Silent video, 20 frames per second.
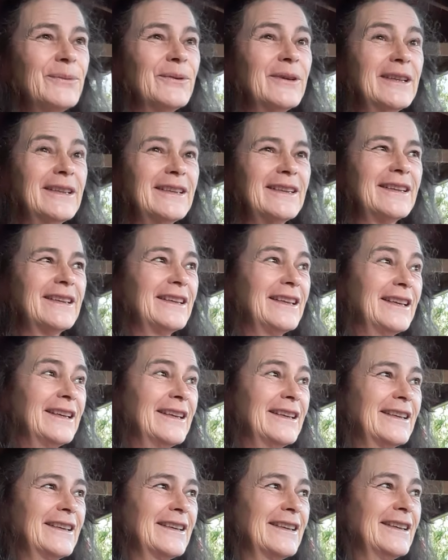One
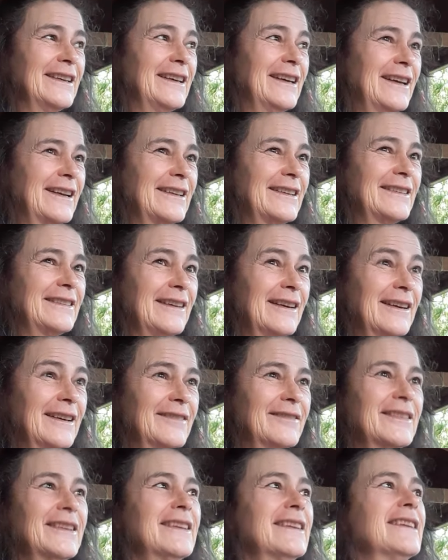thing at a
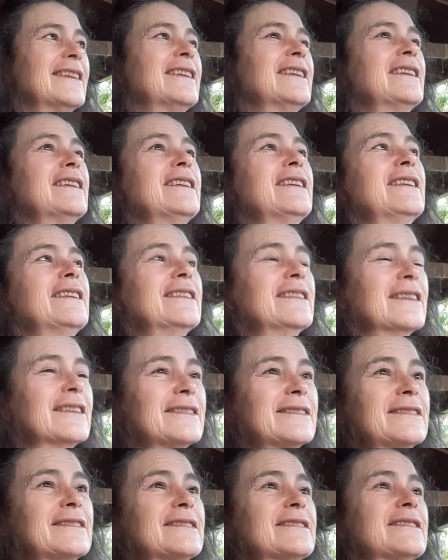time. Yes.